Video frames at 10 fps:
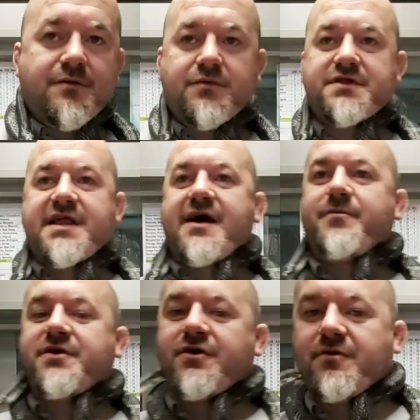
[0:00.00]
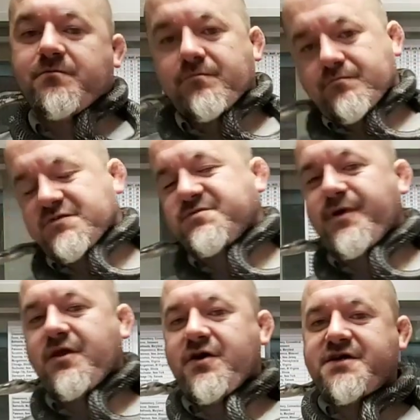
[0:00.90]
would now become
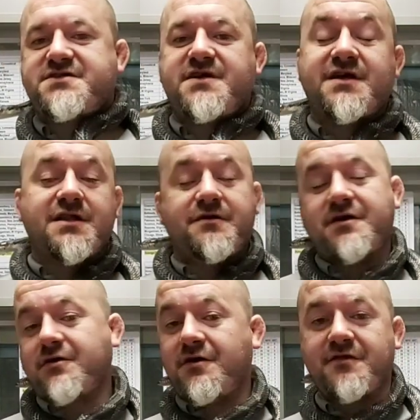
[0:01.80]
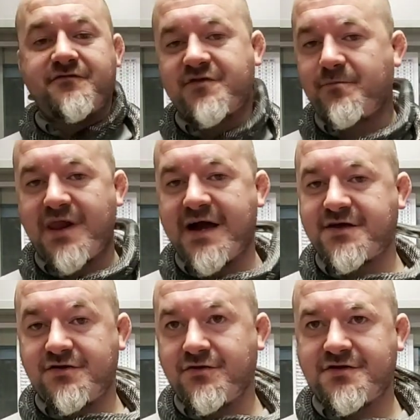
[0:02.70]
spiloides, including all of the
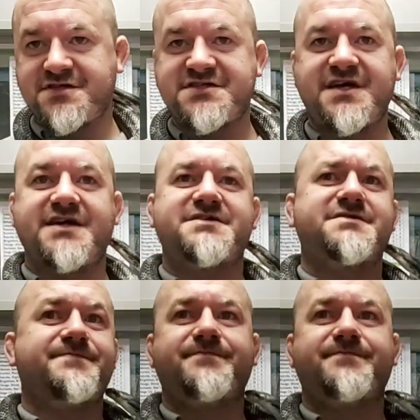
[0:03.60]
black northern snakes.